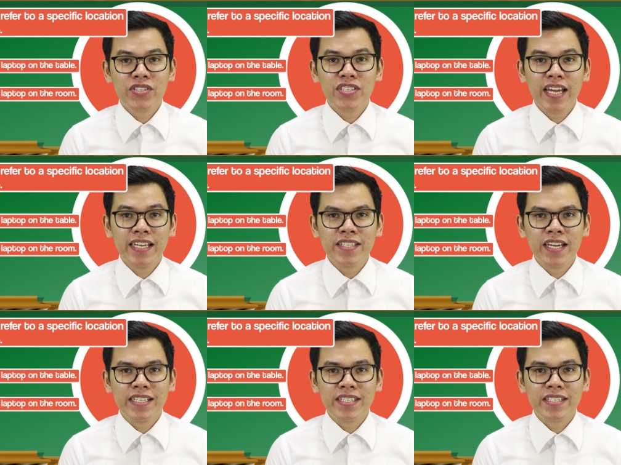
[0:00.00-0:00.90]

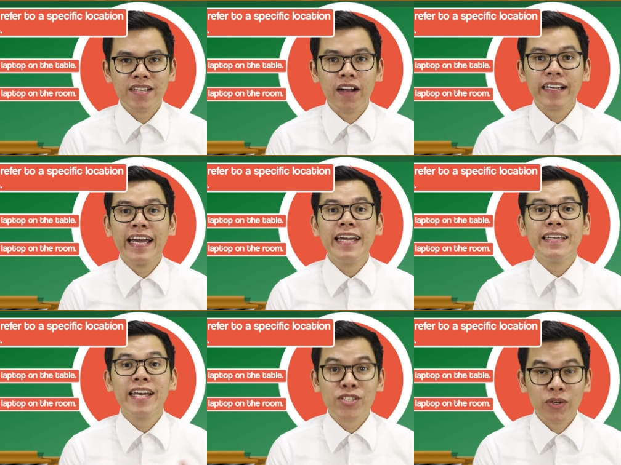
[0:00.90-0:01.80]
sentence. Okay,
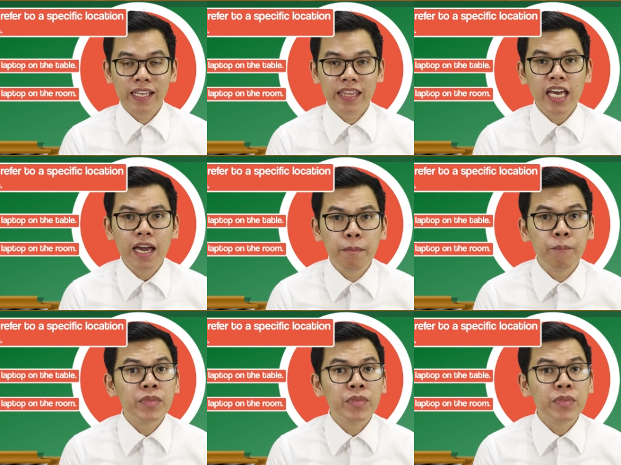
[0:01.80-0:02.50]
let's look at them.